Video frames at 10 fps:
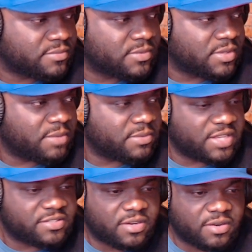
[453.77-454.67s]
I'm
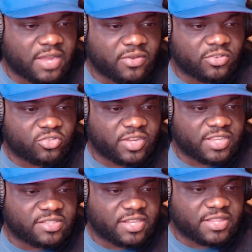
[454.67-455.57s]
guessing they're not going to
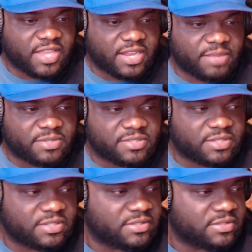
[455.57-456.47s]
translate that. Let me see.